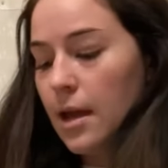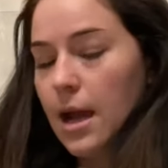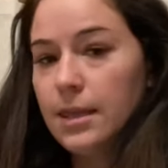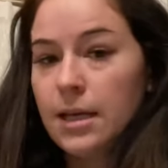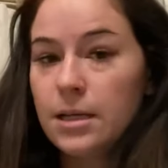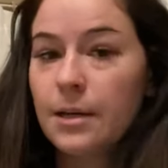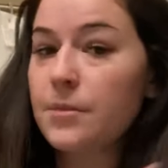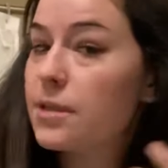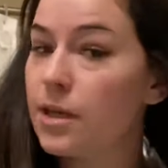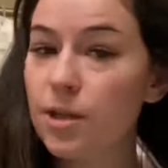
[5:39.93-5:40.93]
And then I'm
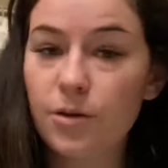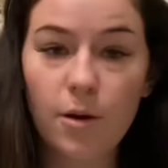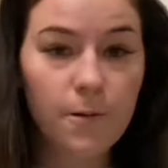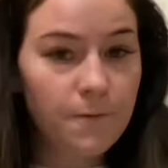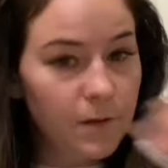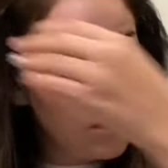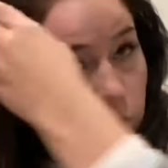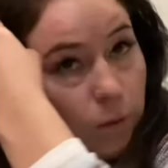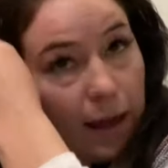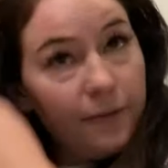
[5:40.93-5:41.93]
just gonna throw a few
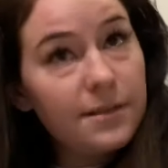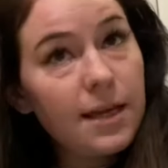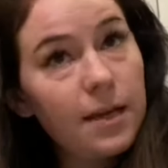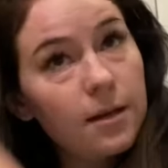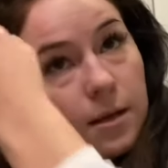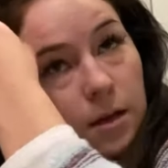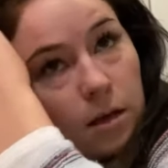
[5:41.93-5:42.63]
waves in.